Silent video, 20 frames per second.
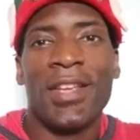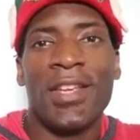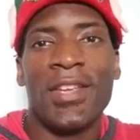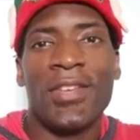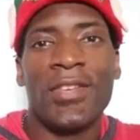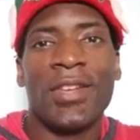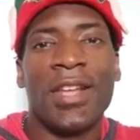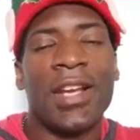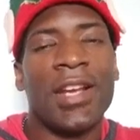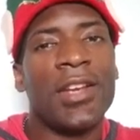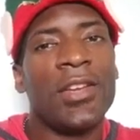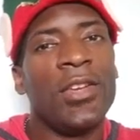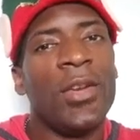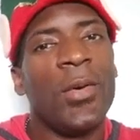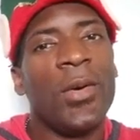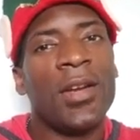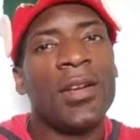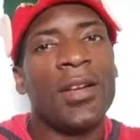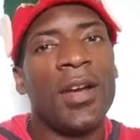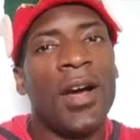You're like, you know
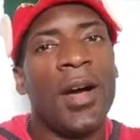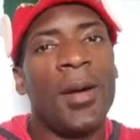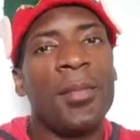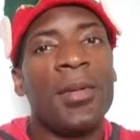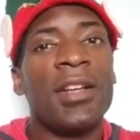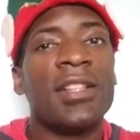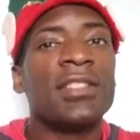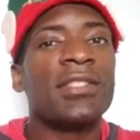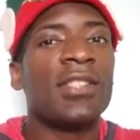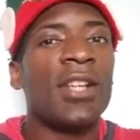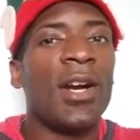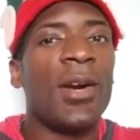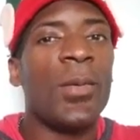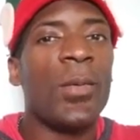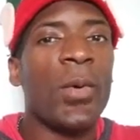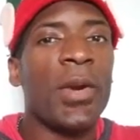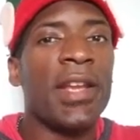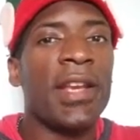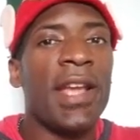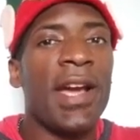what? I'm going to start
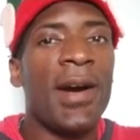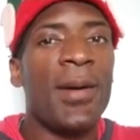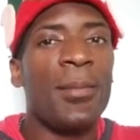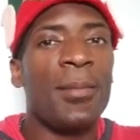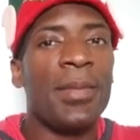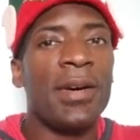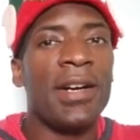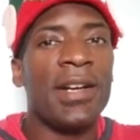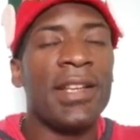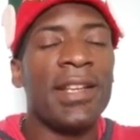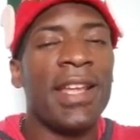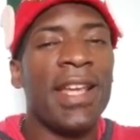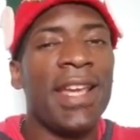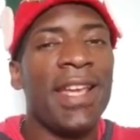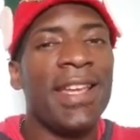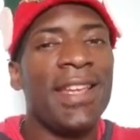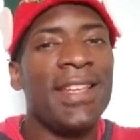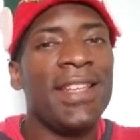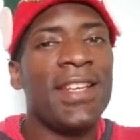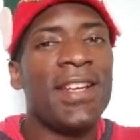working out, but
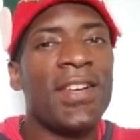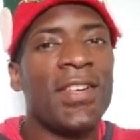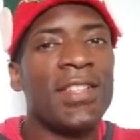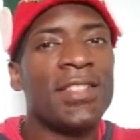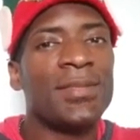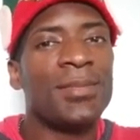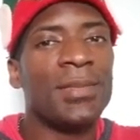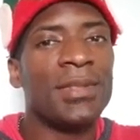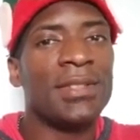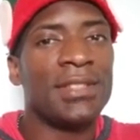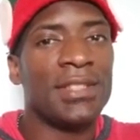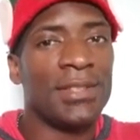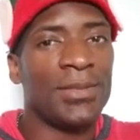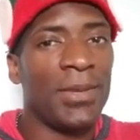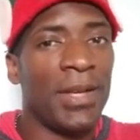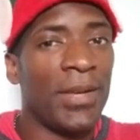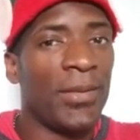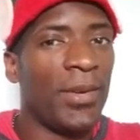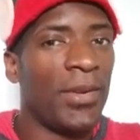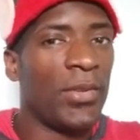hey, Christmas is
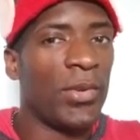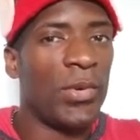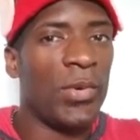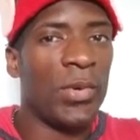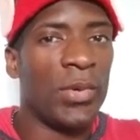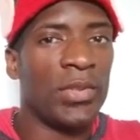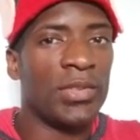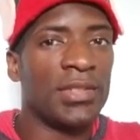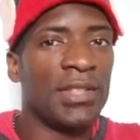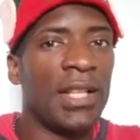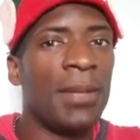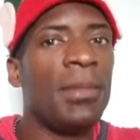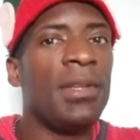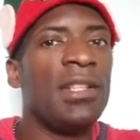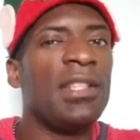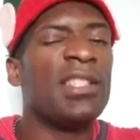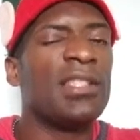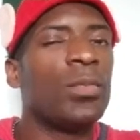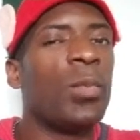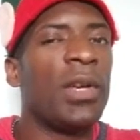right around the corner, so let
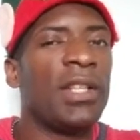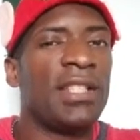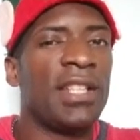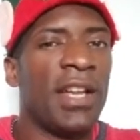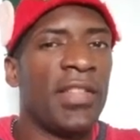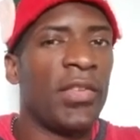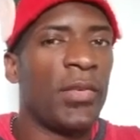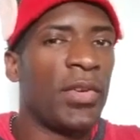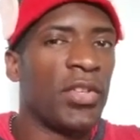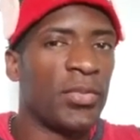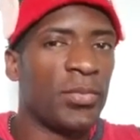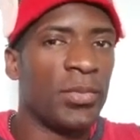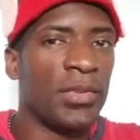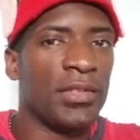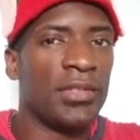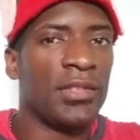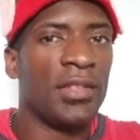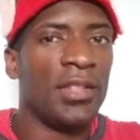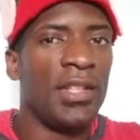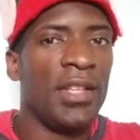me just wait till after
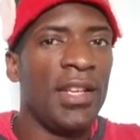Christmas.